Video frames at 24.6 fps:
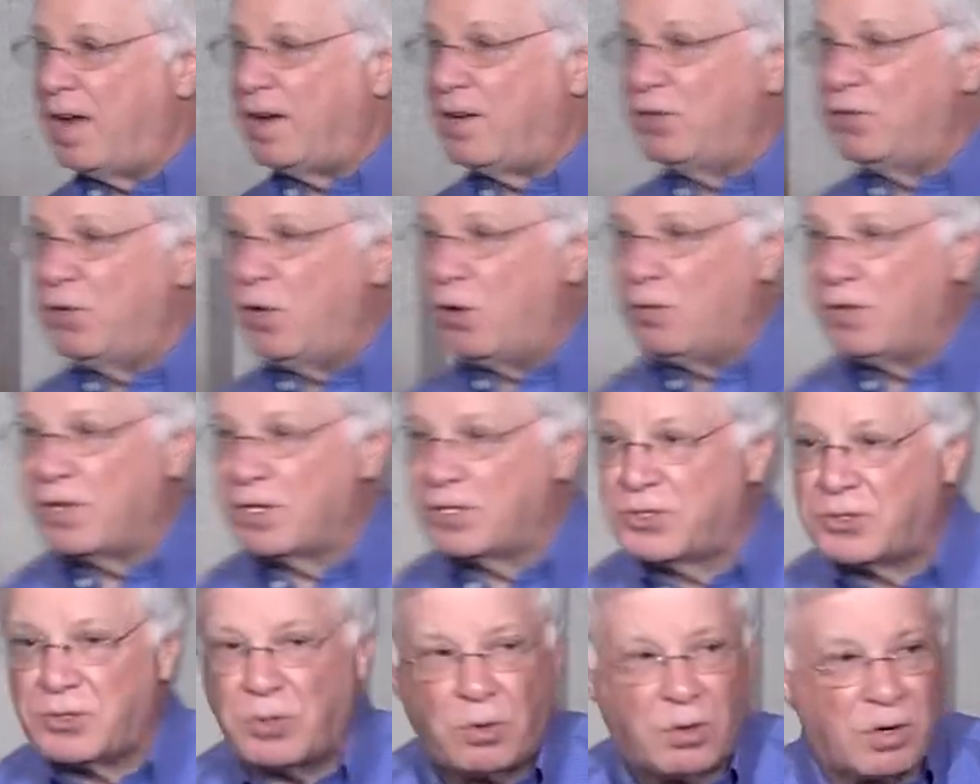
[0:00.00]
got to know the
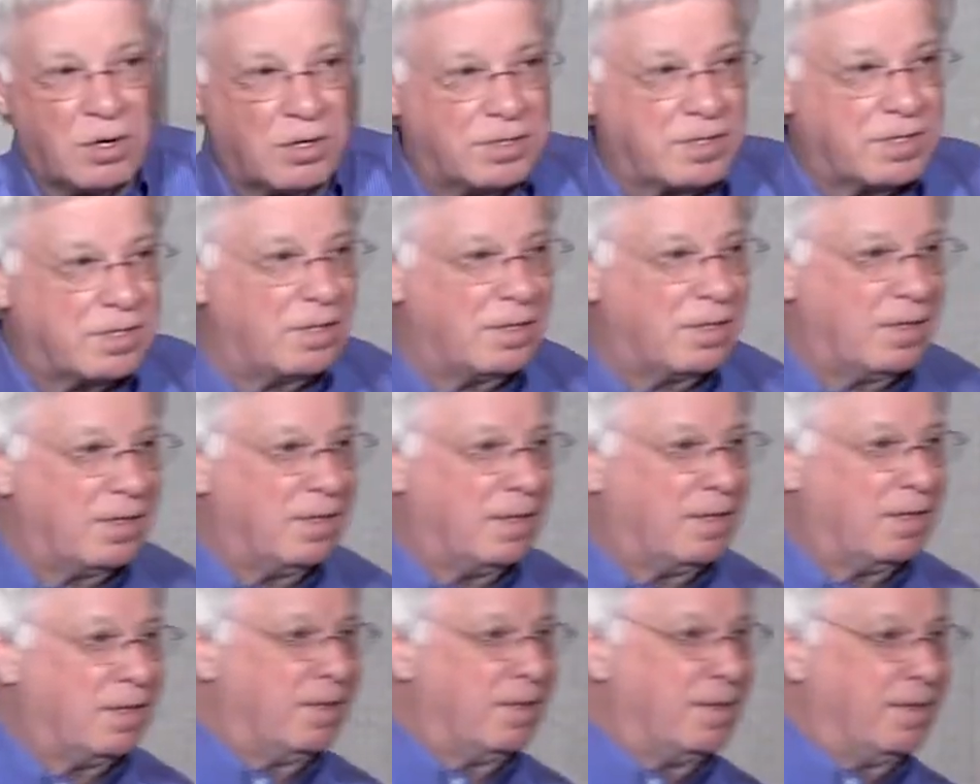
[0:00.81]
source.
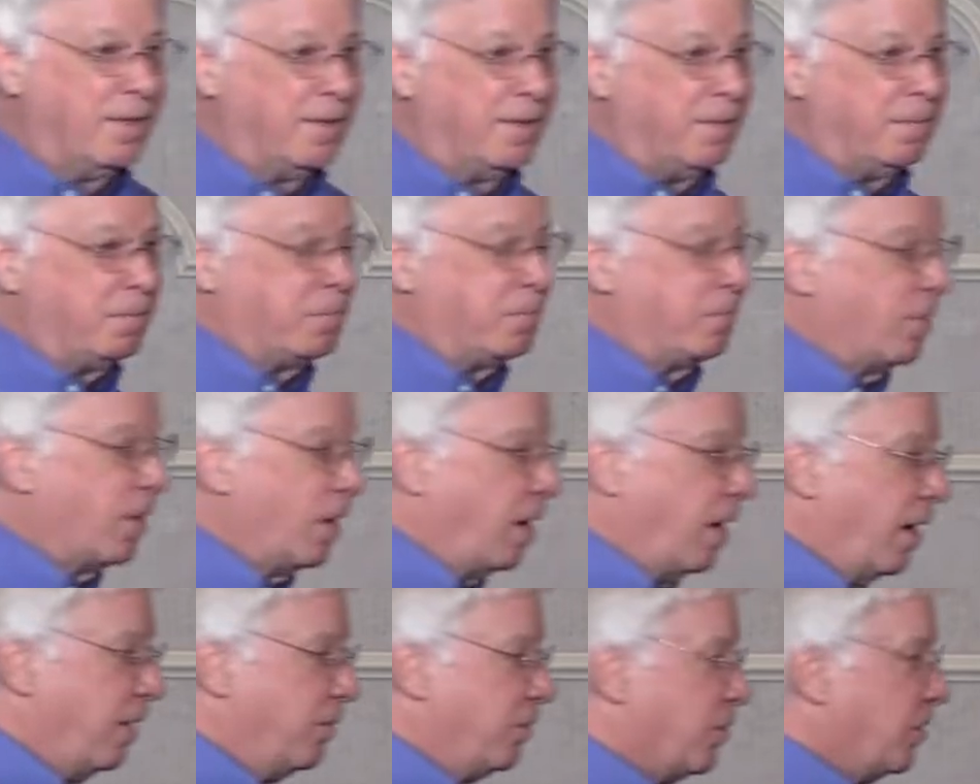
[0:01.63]

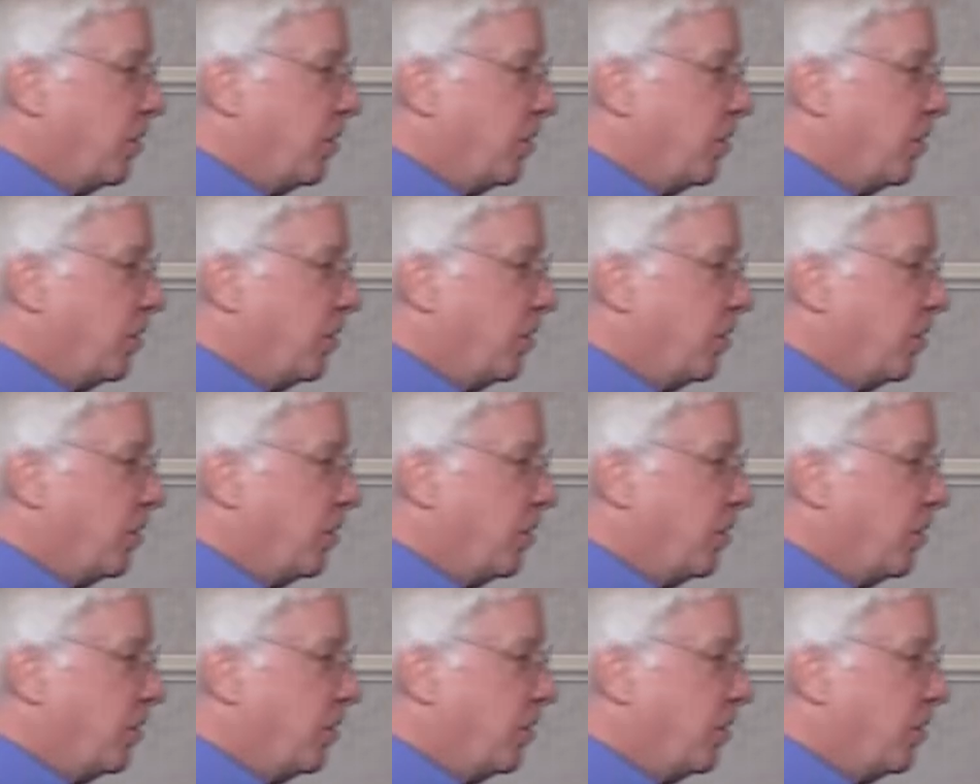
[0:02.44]
I've